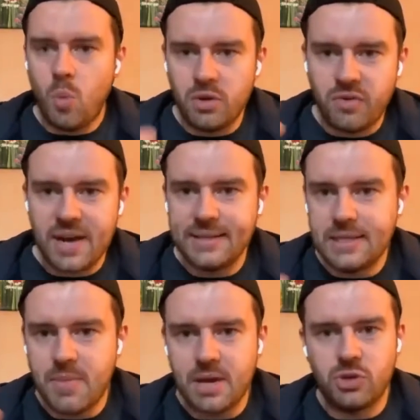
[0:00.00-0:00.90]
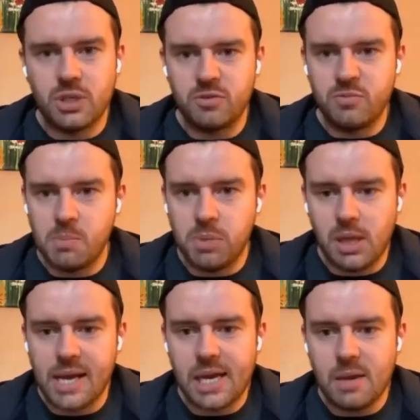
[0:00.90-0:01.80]
want vanity metrics of
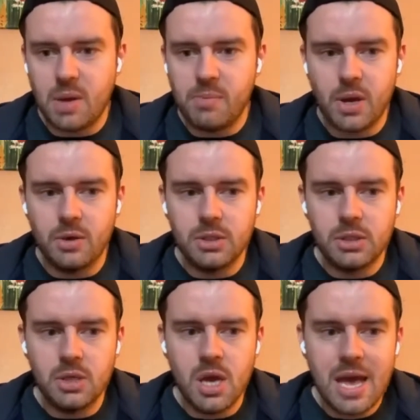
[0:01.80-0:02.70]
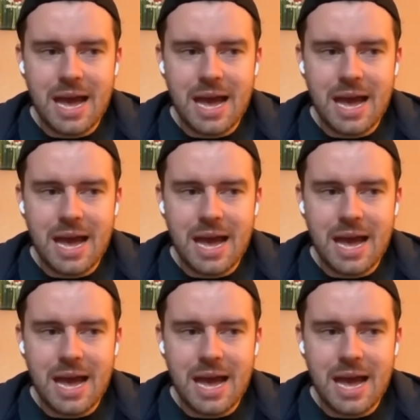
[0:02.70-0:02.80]
people liking my post.